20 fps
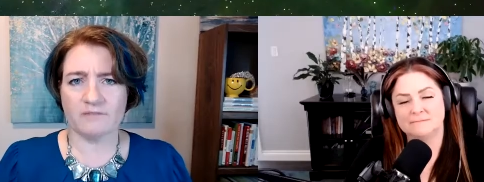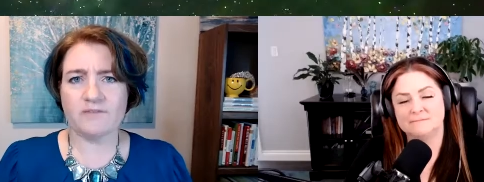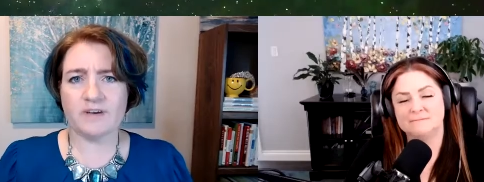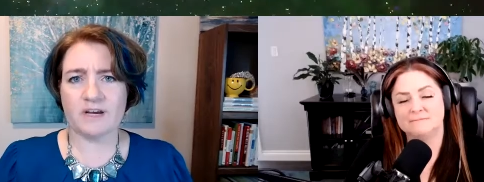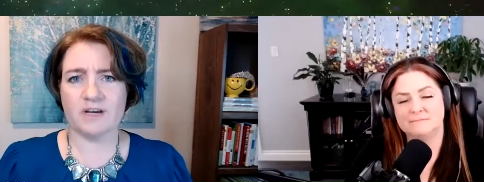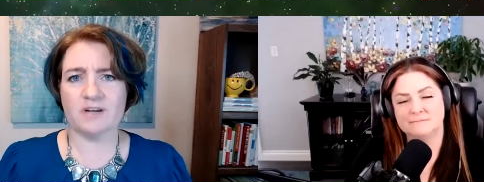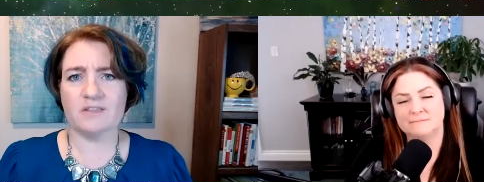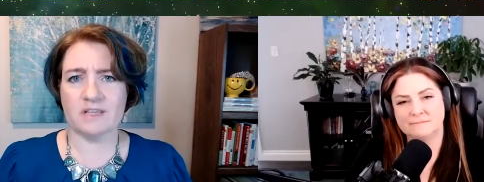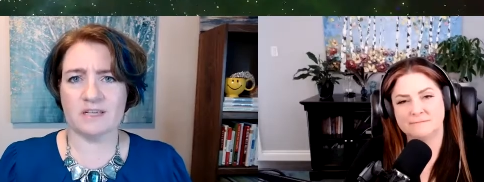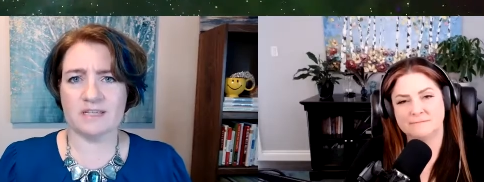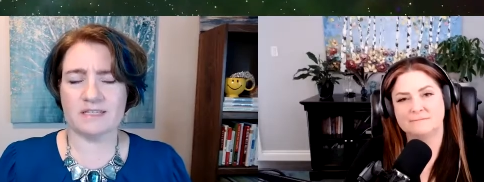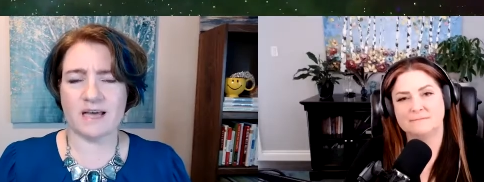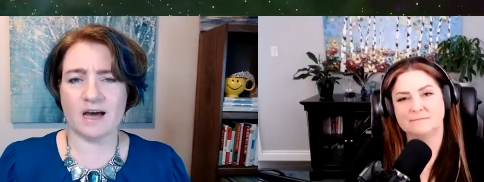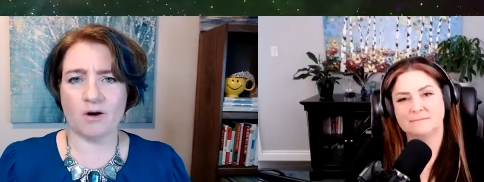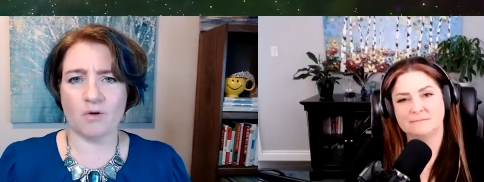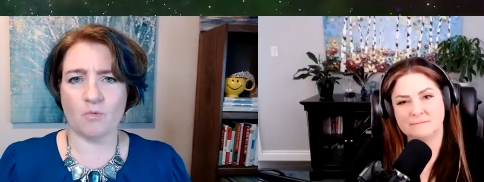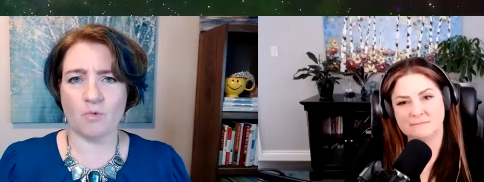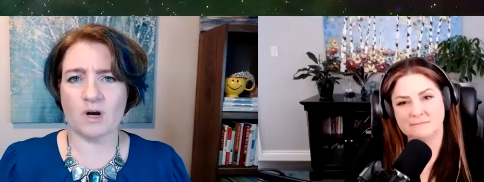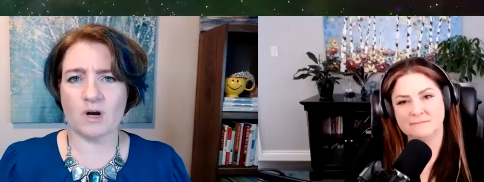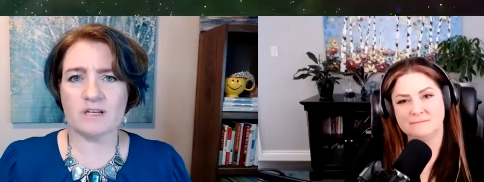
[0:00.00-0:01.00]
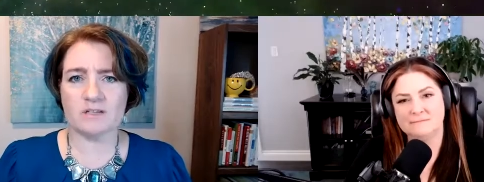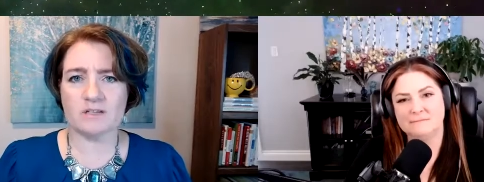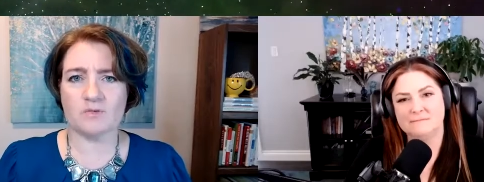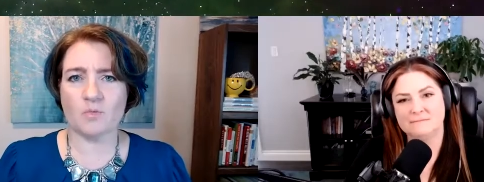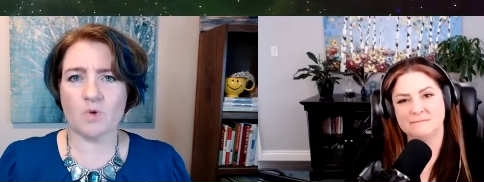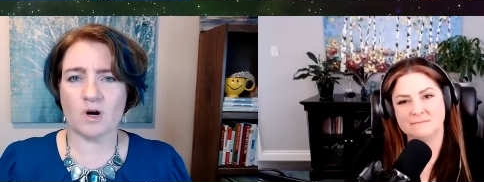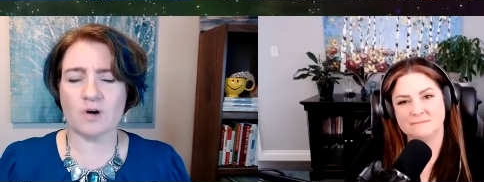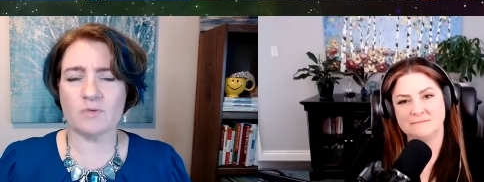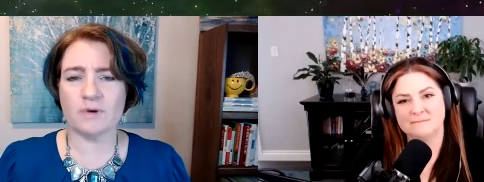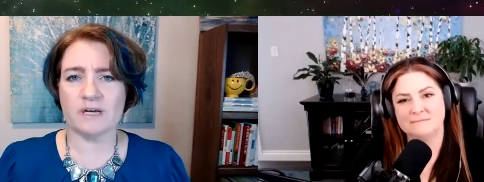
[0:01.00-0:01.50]
Speaker 1: to figure this out. What
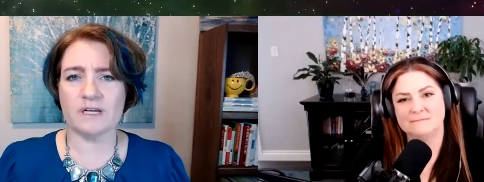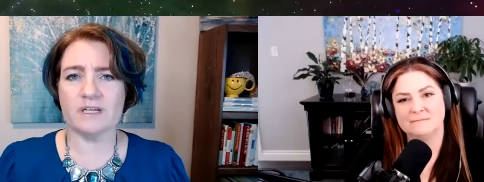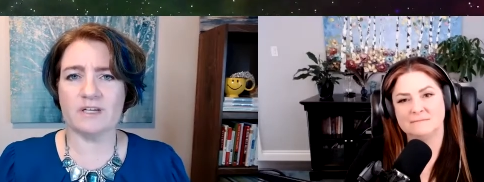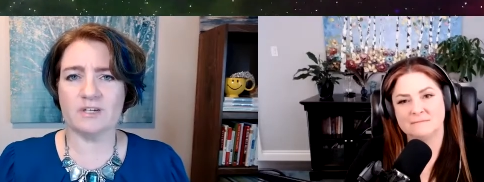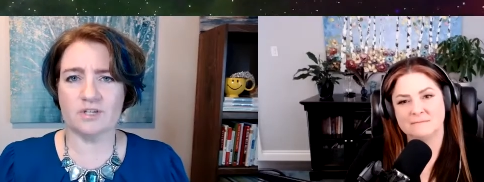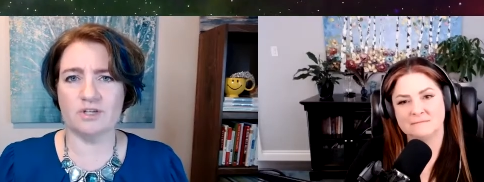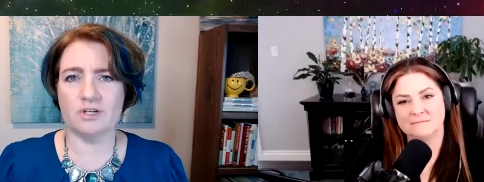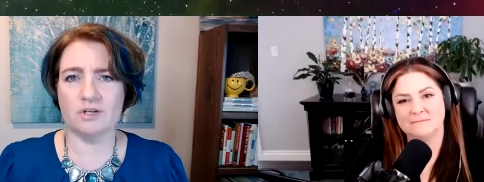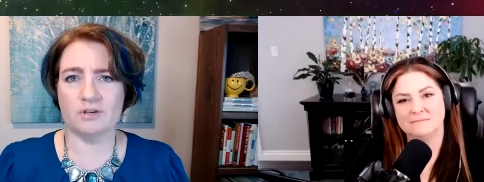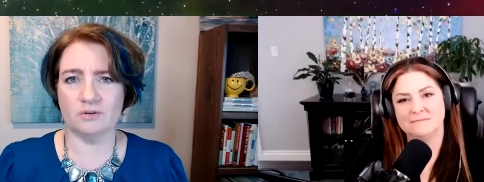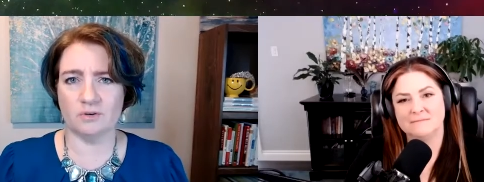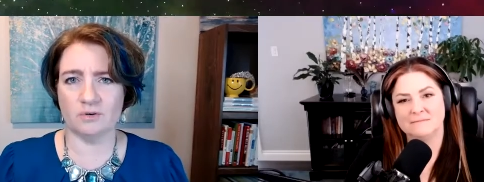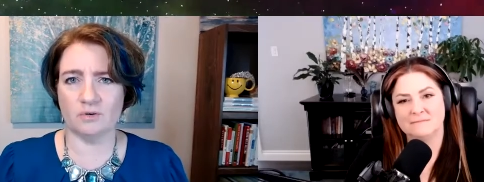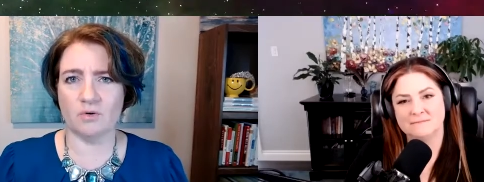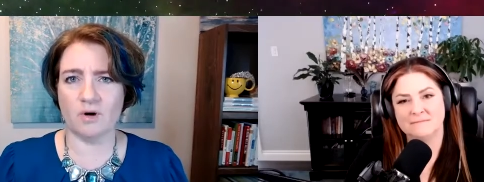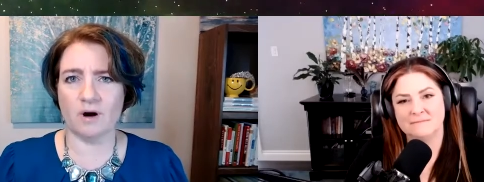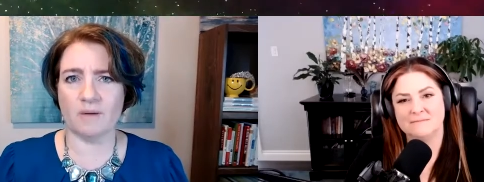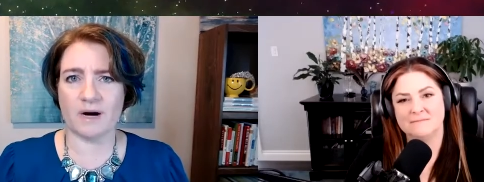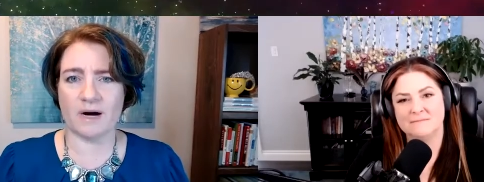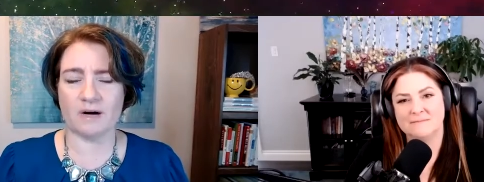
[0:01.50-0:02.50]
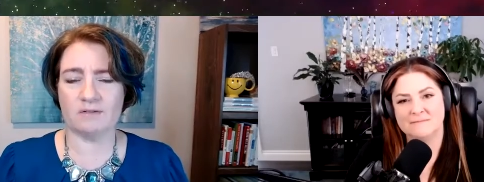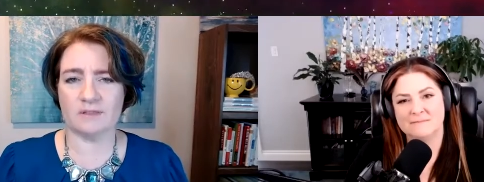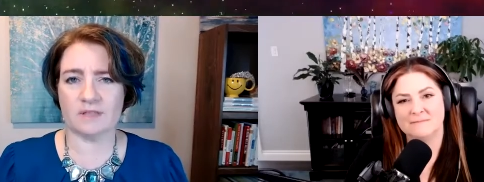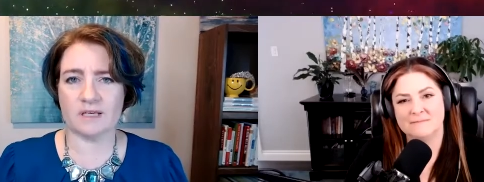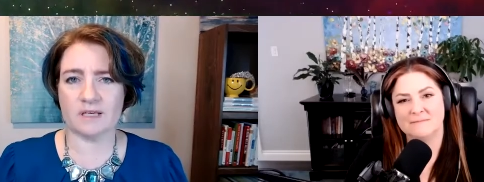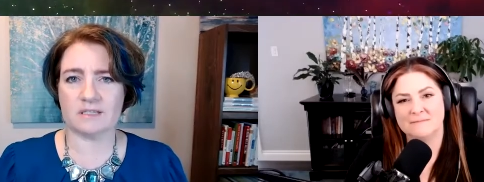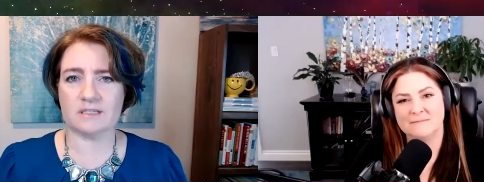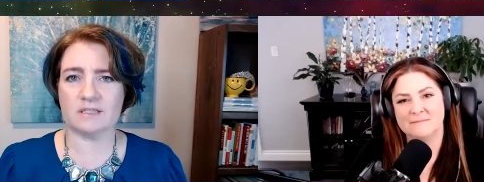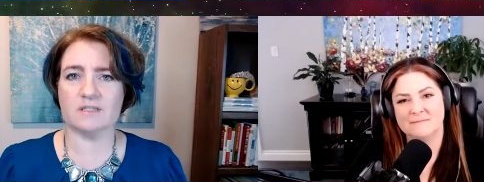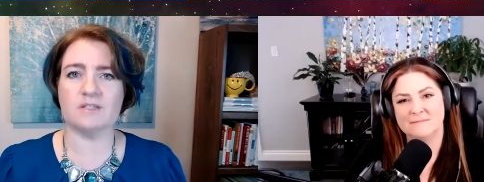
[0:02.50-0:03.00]
are we going to do about
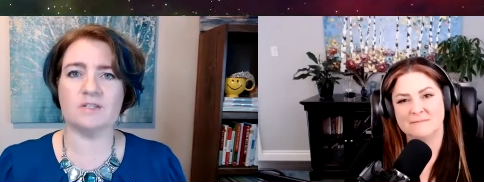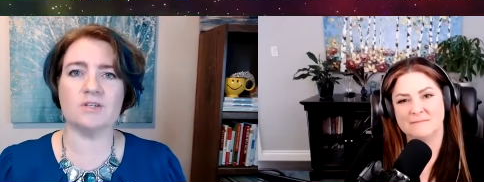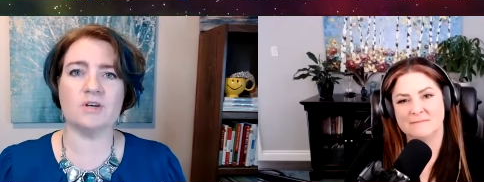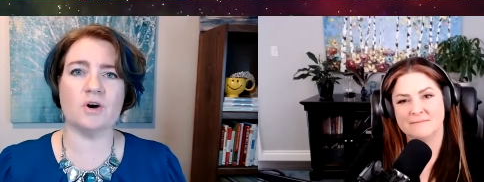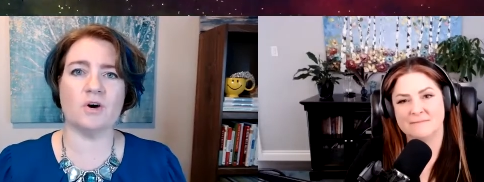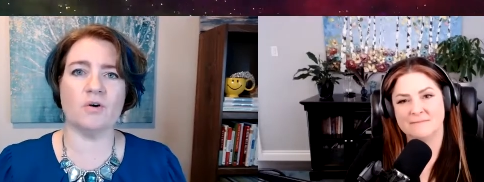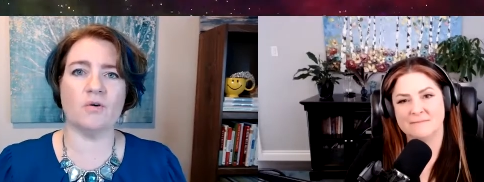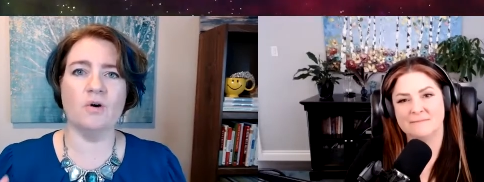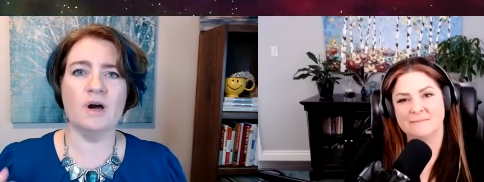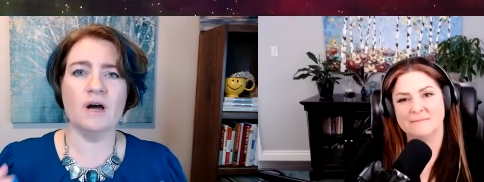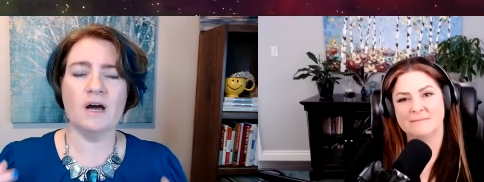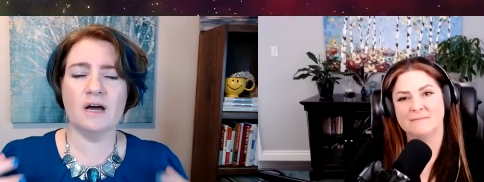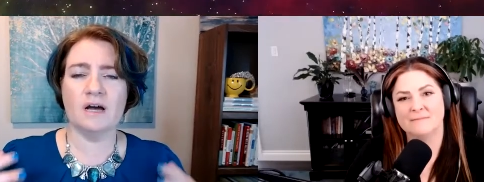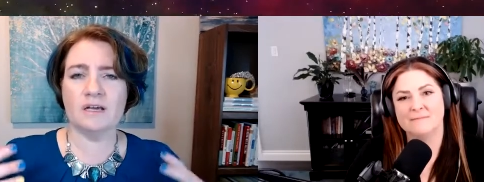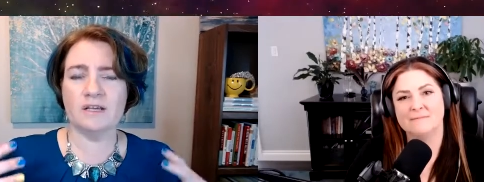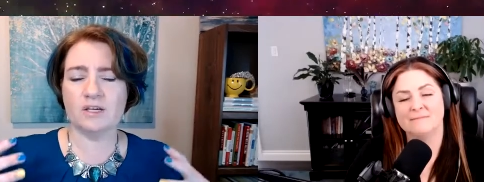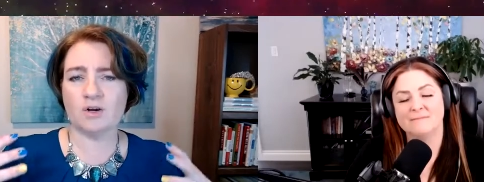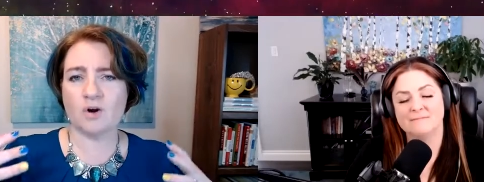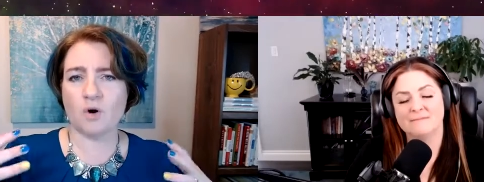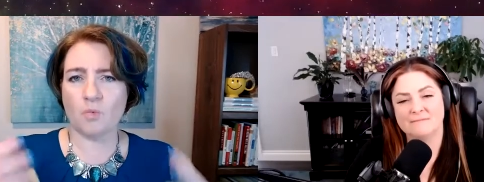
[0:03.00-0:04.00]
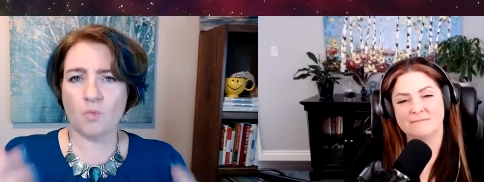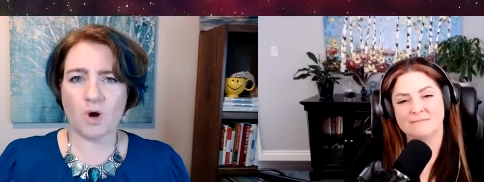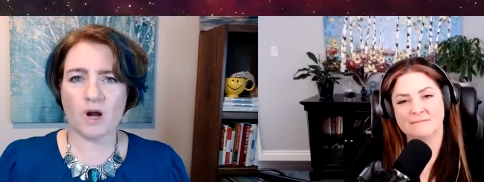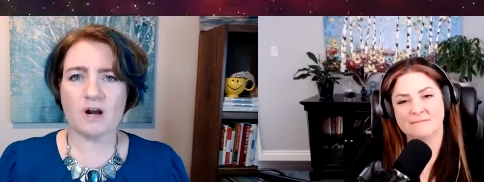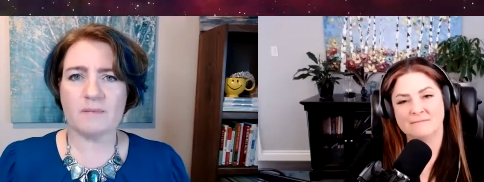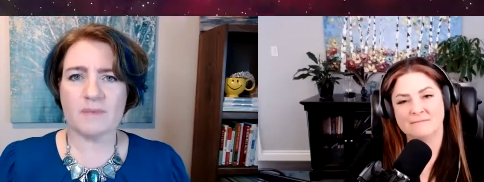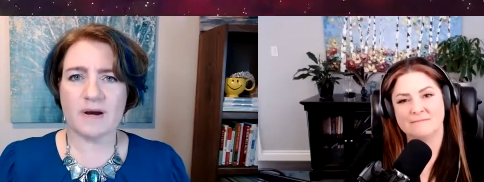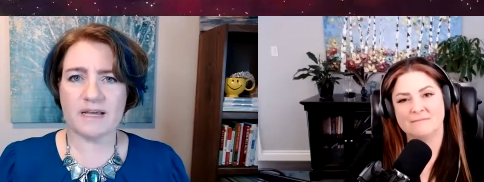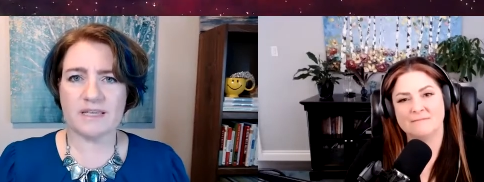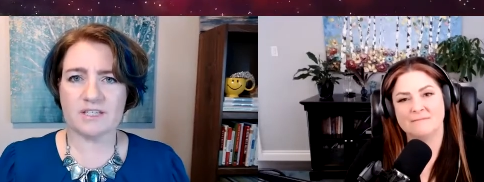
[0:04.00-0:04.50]
this? And so, you know, what
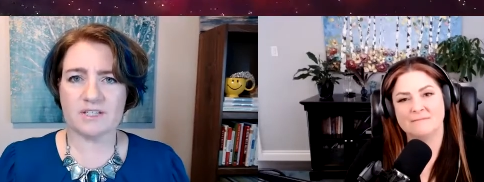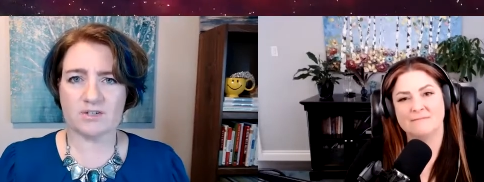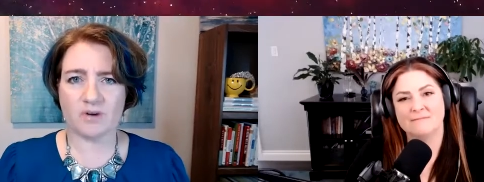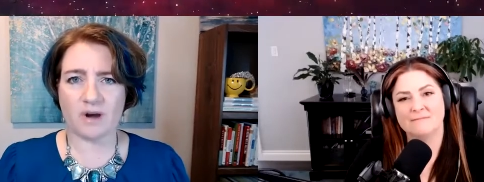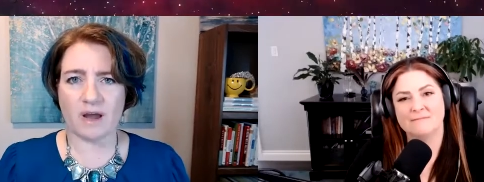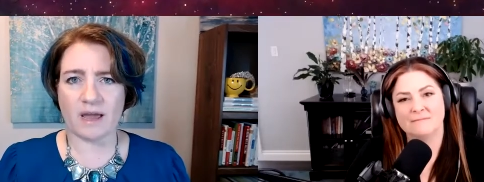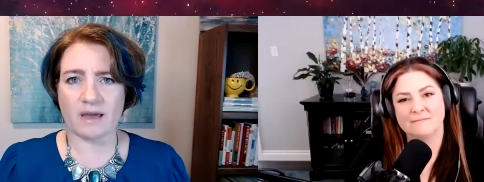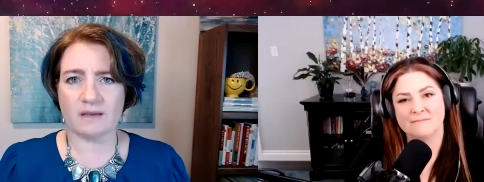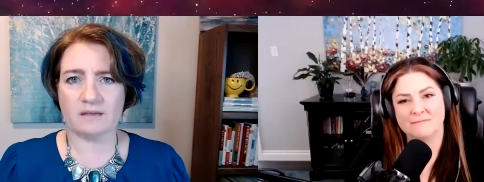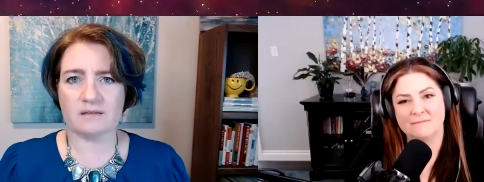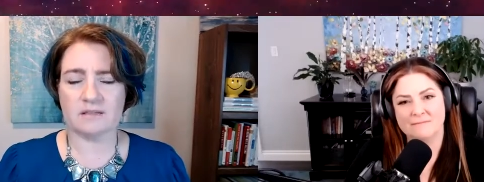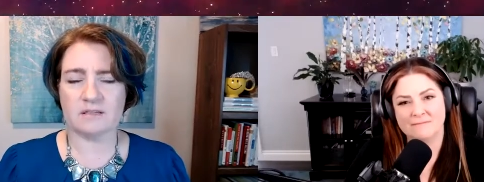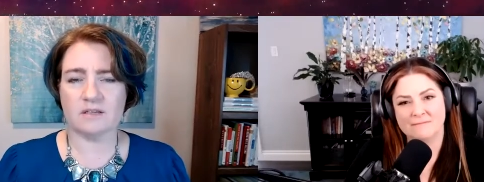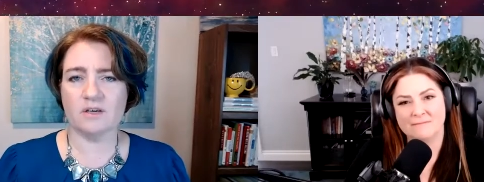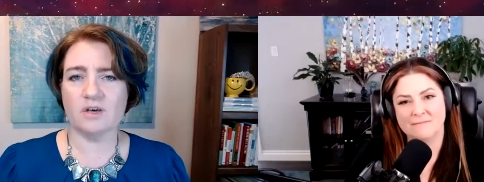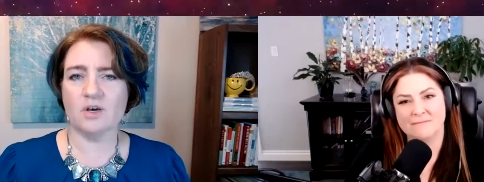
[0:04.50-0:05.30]
are my strengths?